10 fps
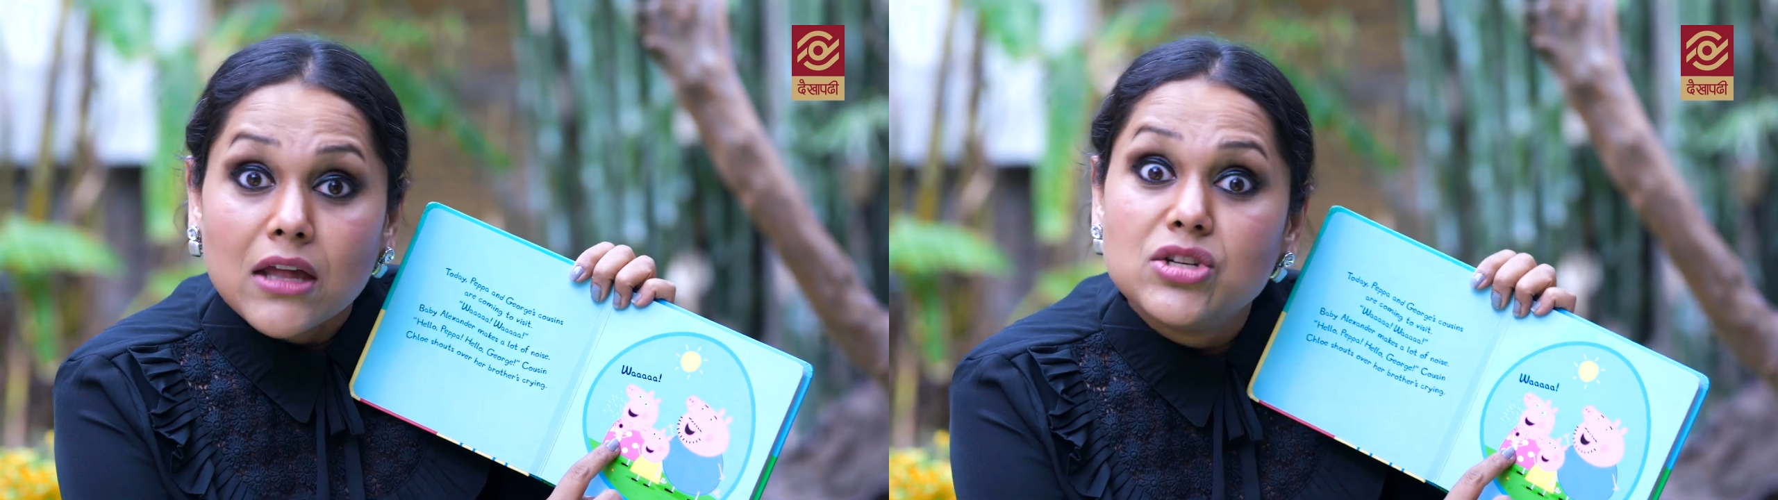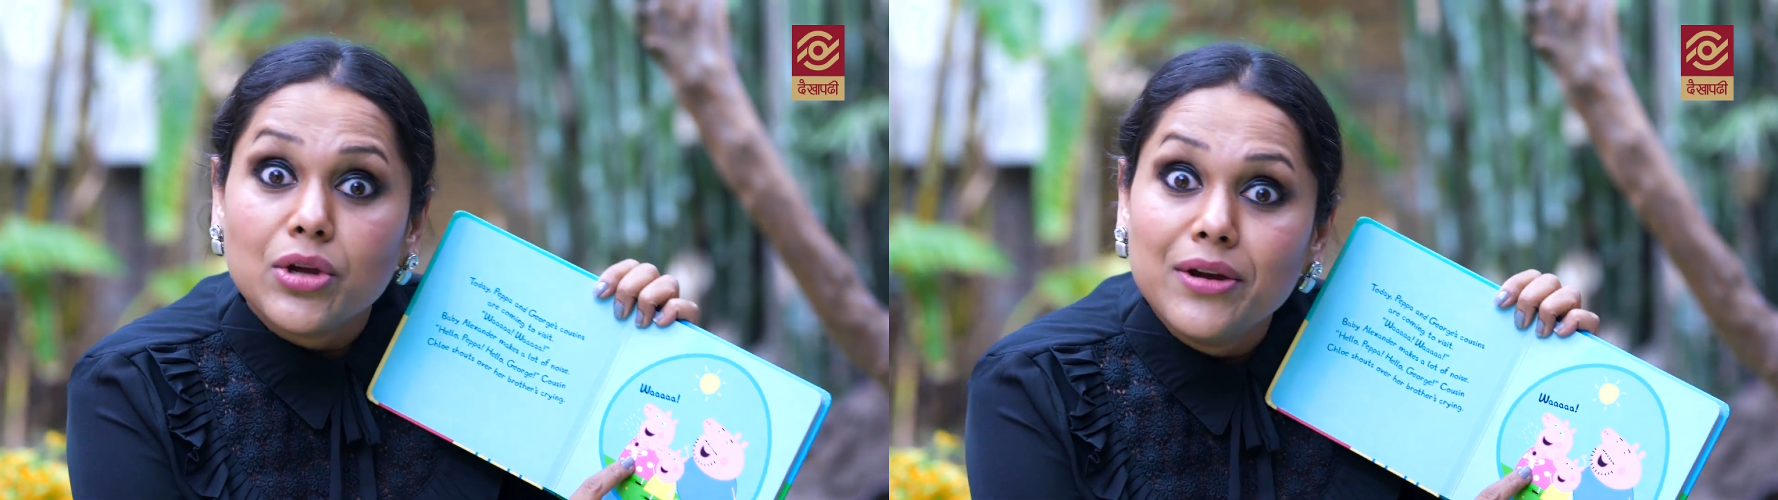
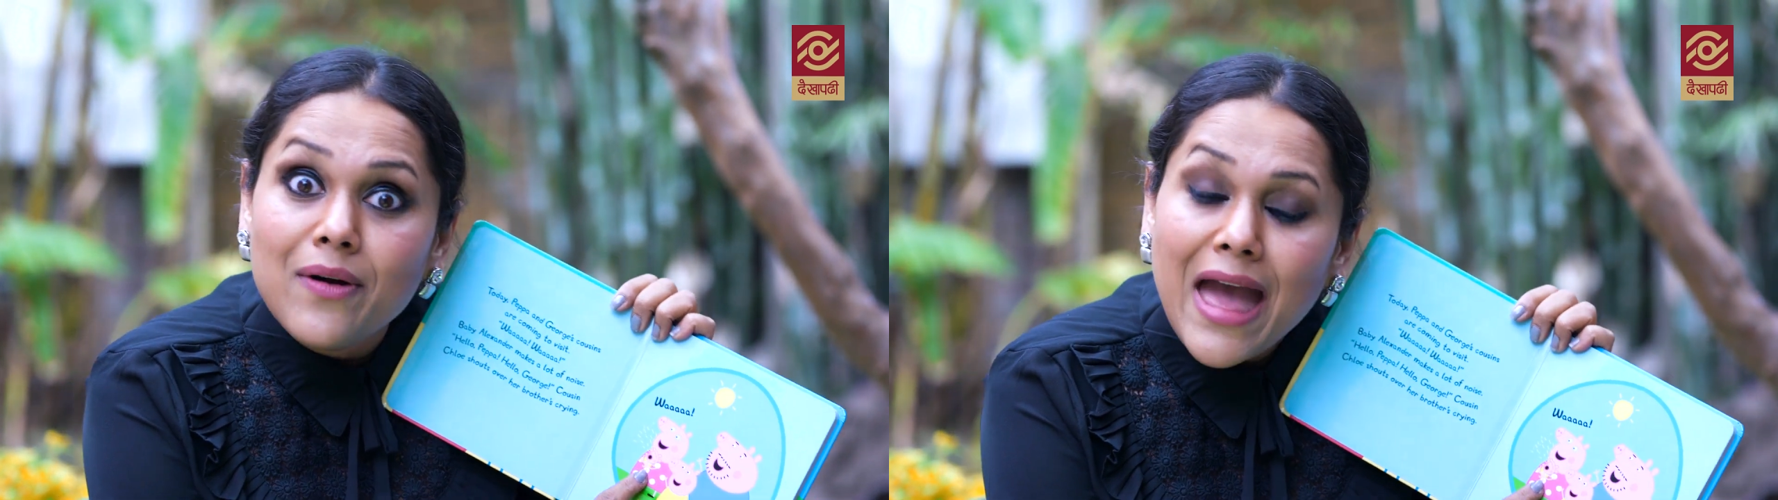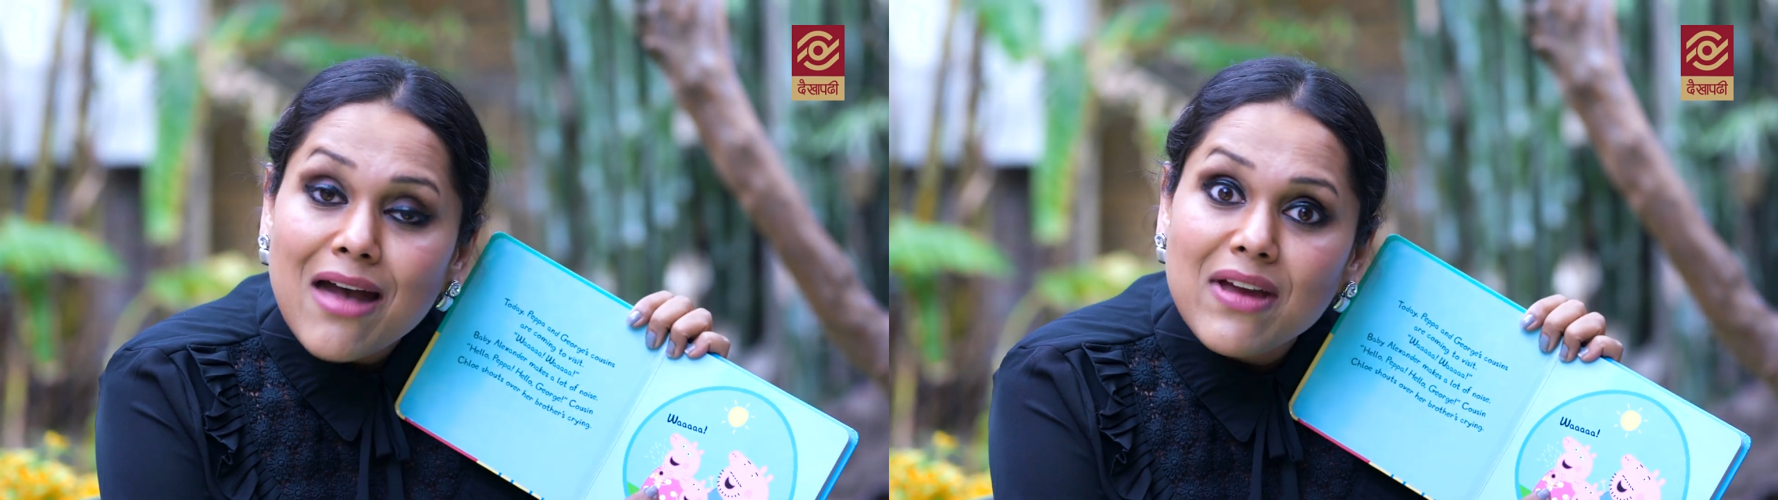Do you
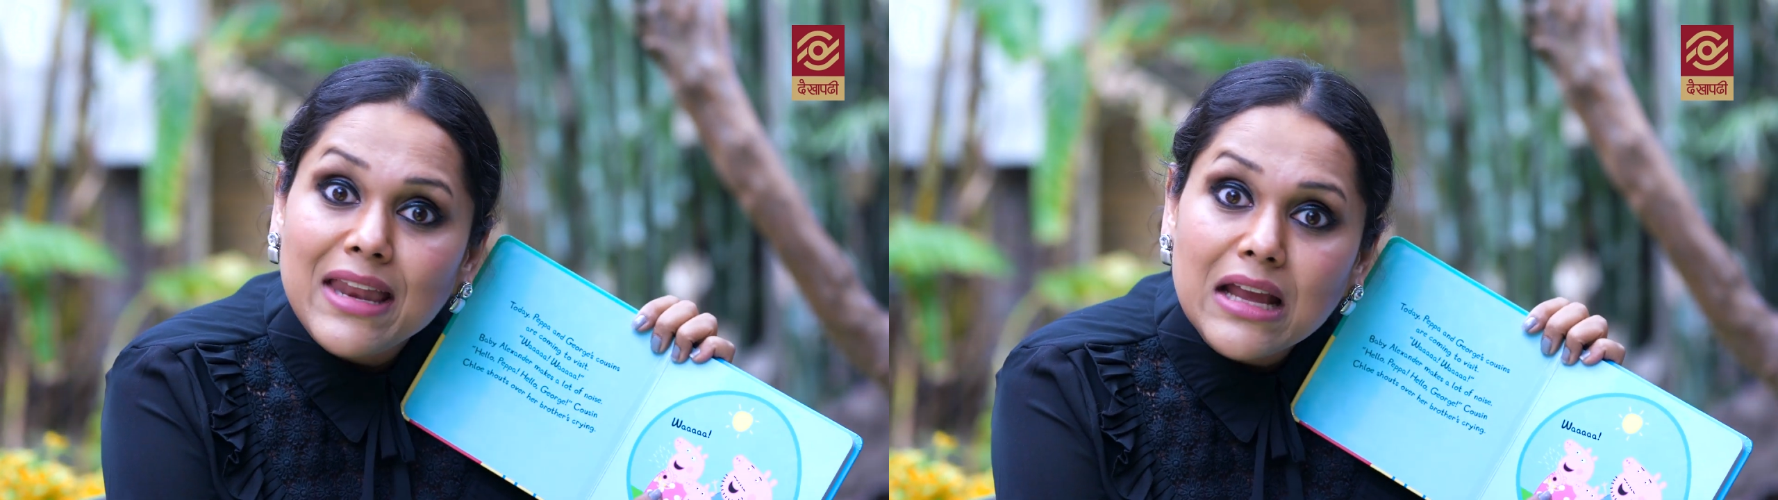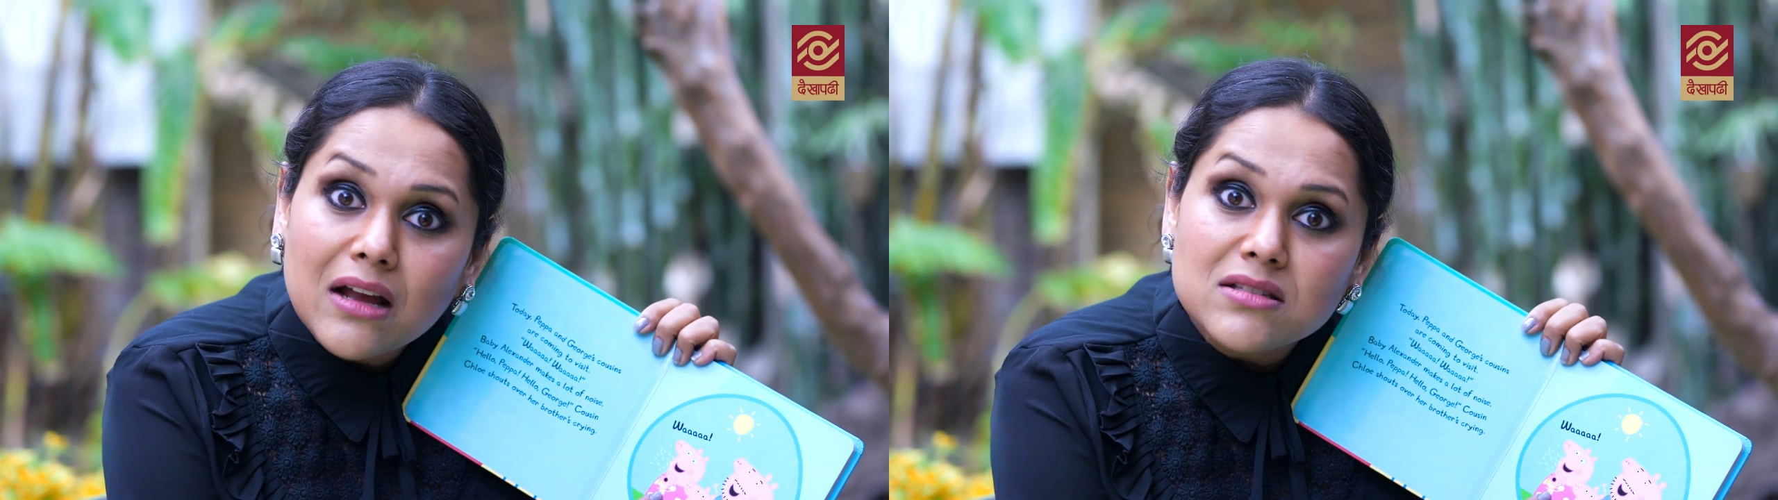have
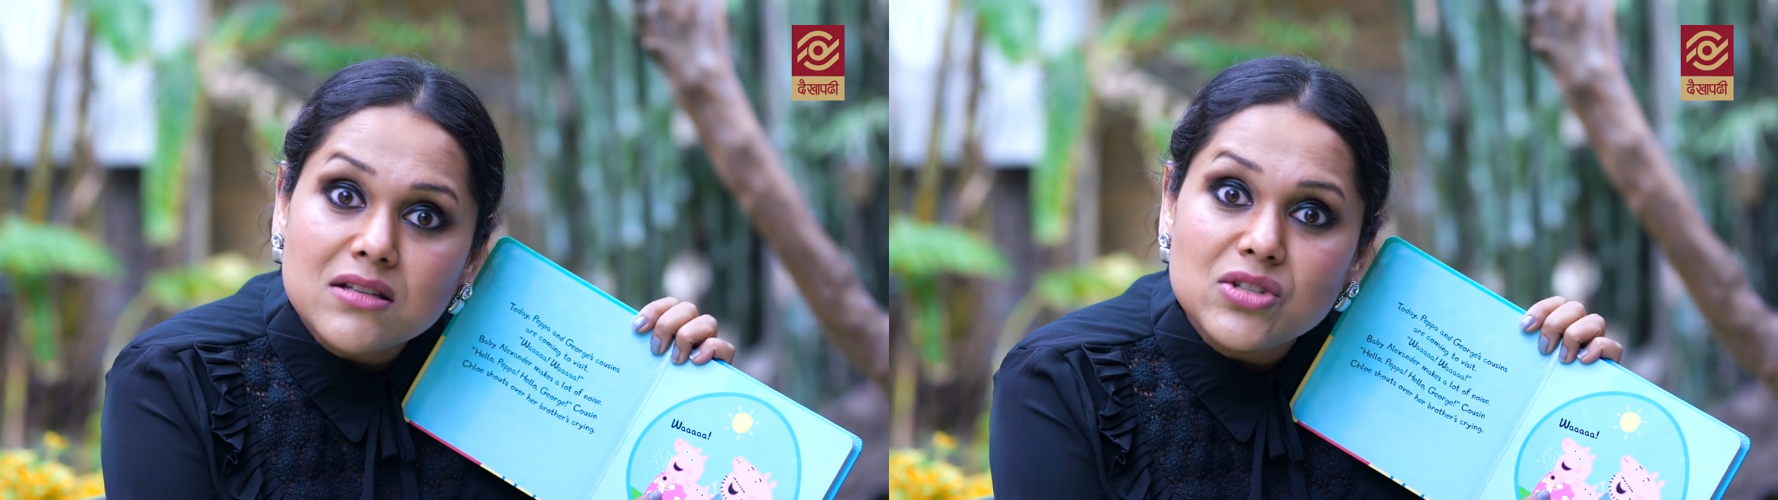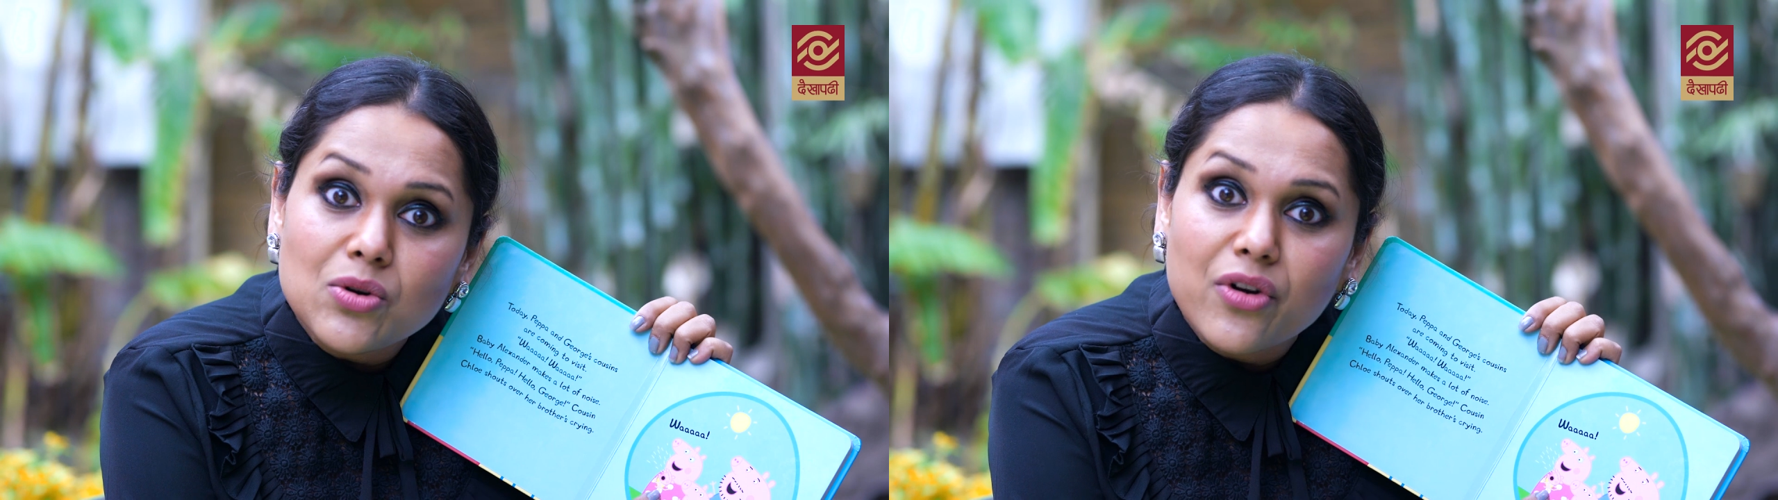any
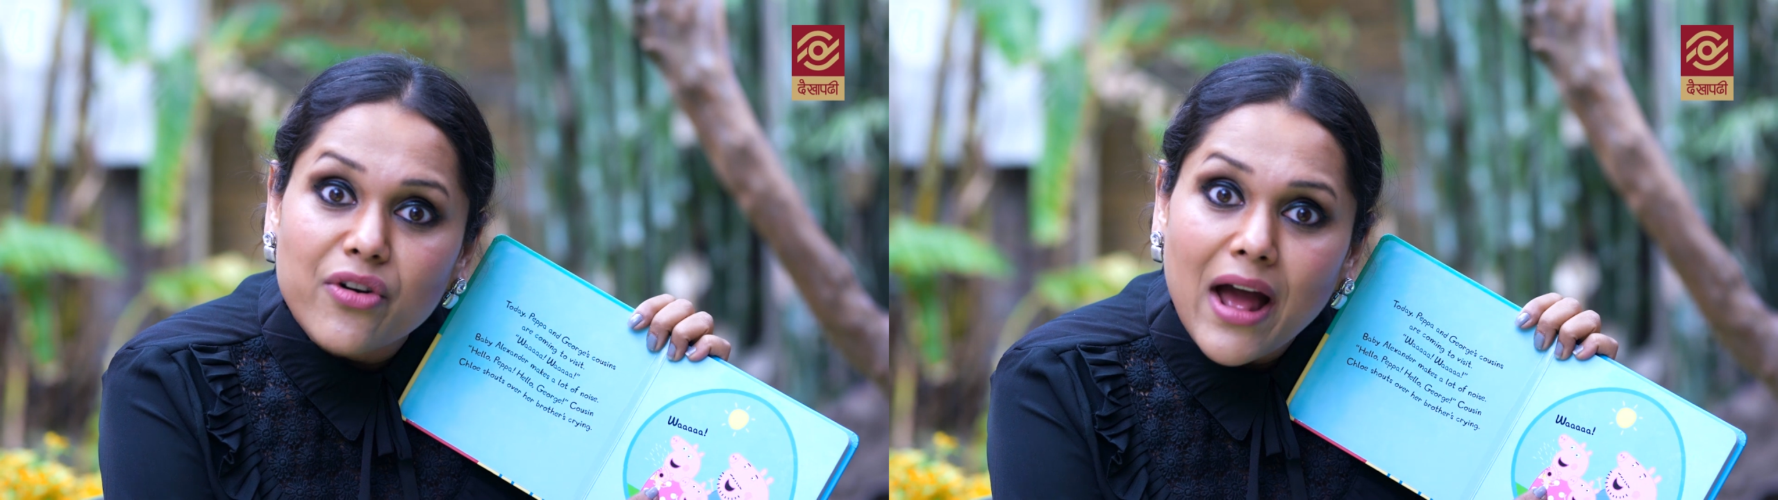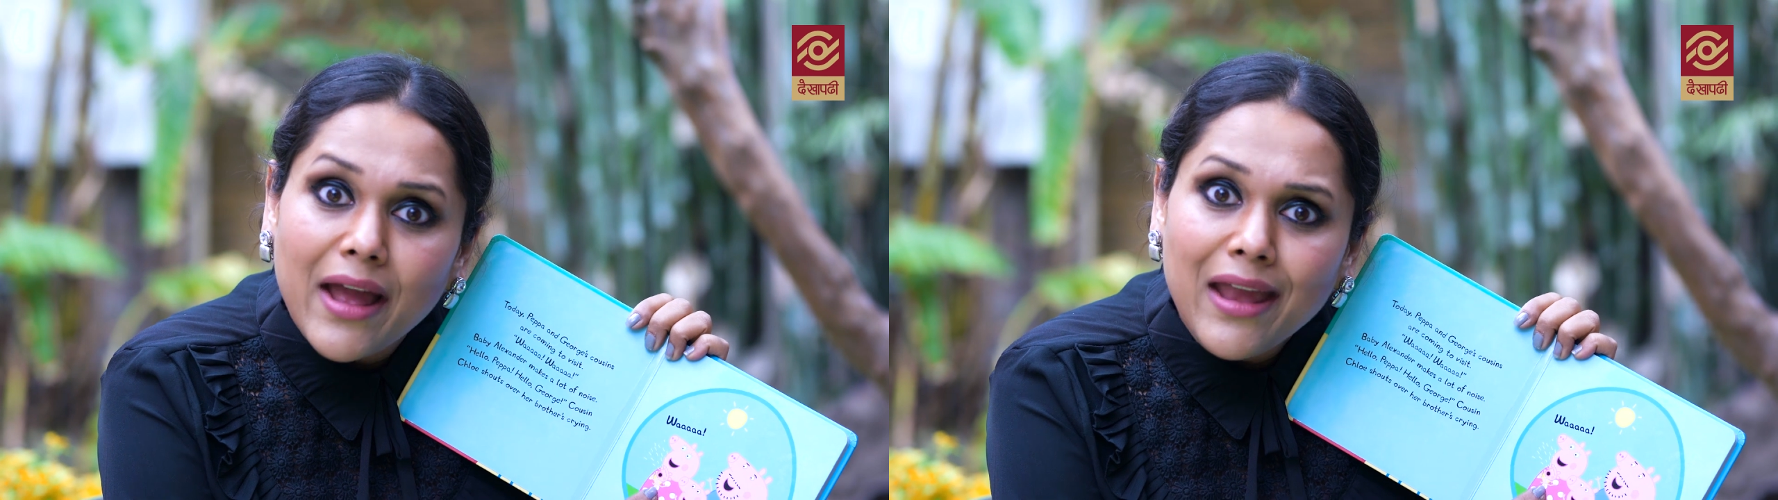cousins who
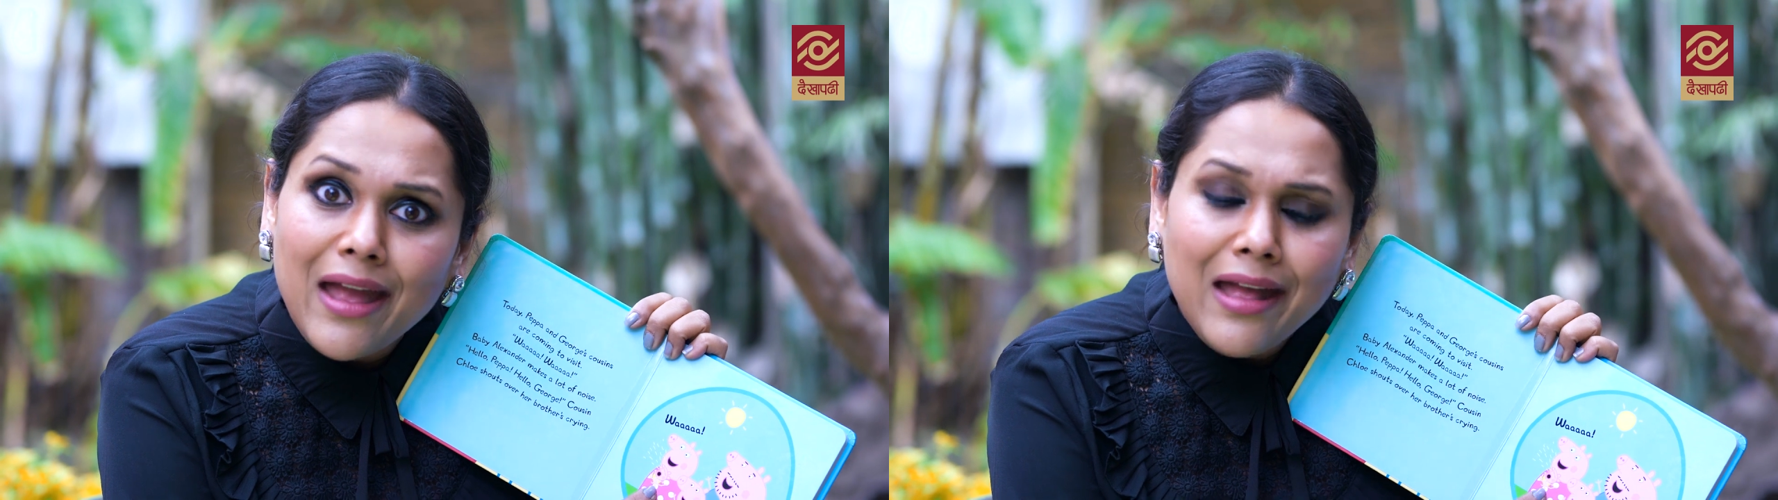cry?